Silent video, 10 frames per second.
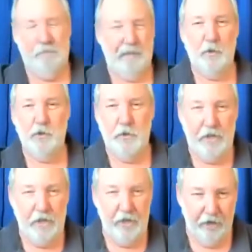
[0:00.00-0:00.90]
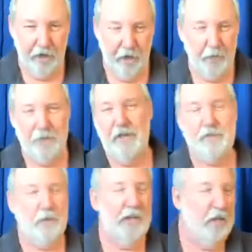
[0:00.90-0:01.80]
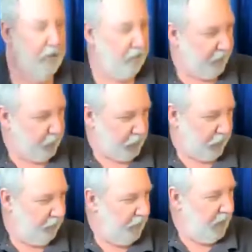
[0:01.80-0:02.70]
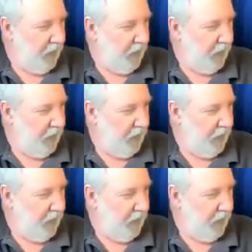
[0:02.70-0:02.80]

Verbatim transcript: close to a year ago, what are things we're going to do in the future?